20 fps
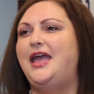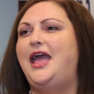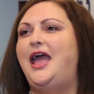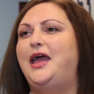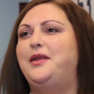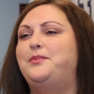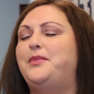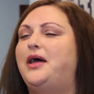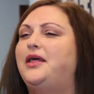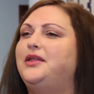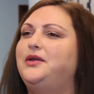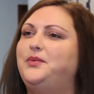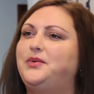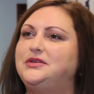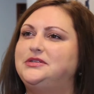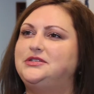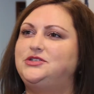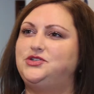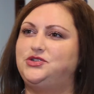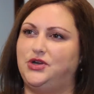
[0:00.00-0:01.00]
And Molly
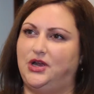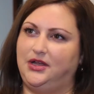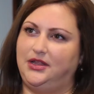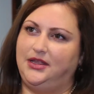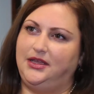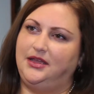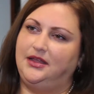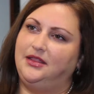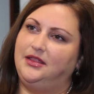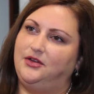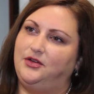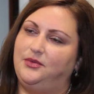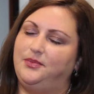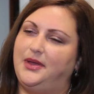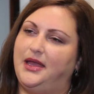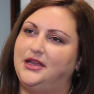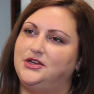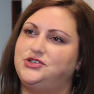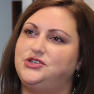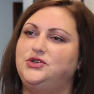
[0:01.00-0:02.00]
was struggling a little
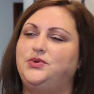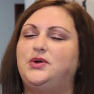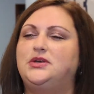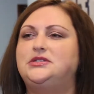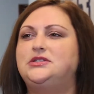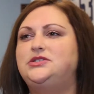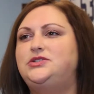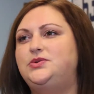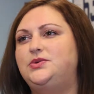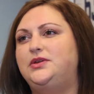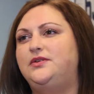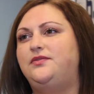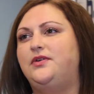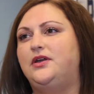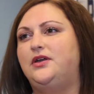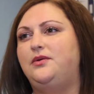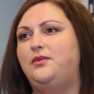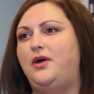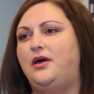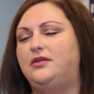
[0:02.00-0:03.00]
bit. She wasn't doing
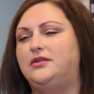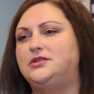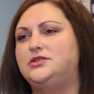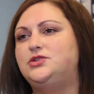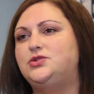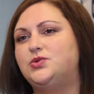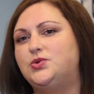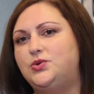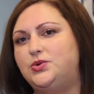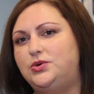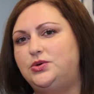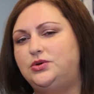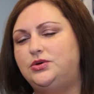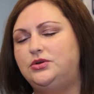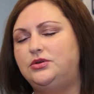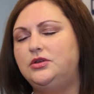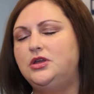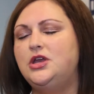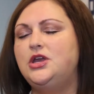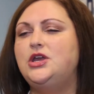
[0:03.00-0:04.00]
very well in
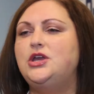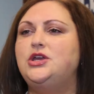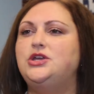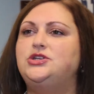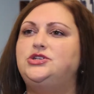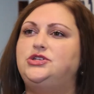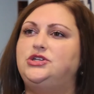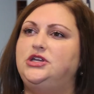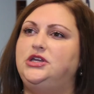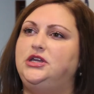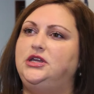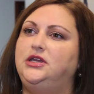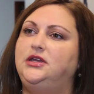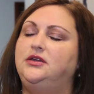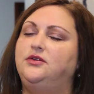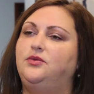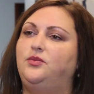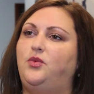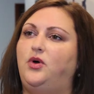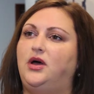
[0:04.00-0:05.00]
school.
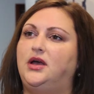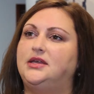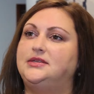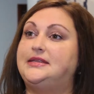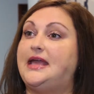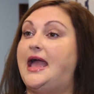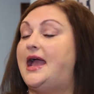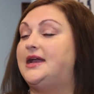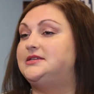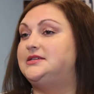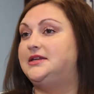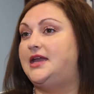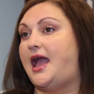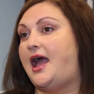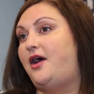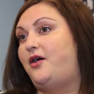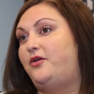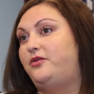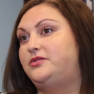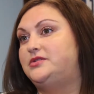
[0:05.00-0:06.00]
She was acting
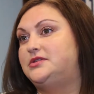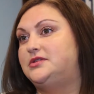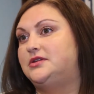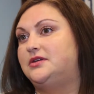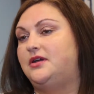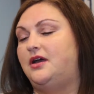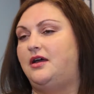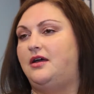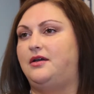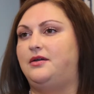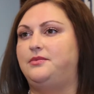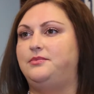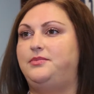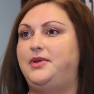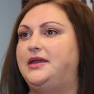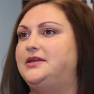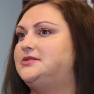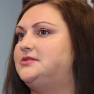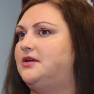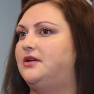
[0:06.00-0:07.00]
out
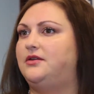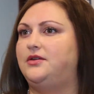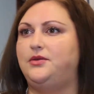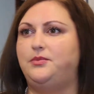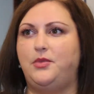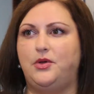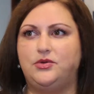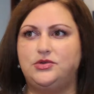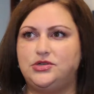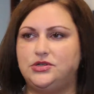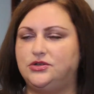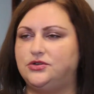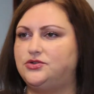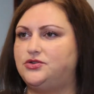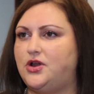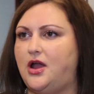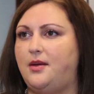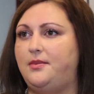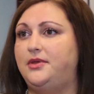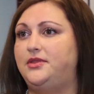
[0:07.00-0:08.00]
based on emotional
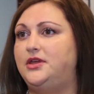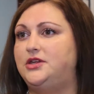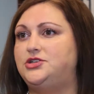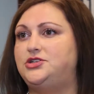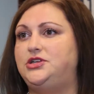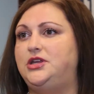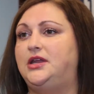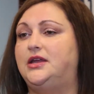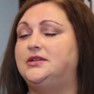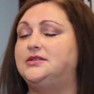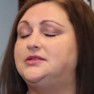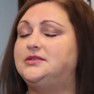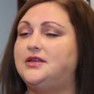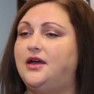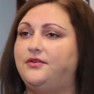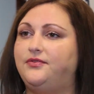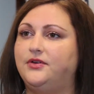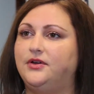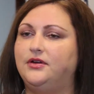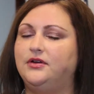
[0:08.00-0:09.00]
trauma that she had
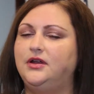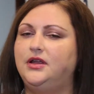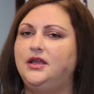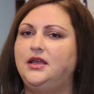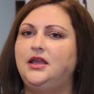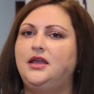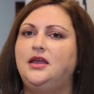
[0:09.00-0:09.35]
suffered.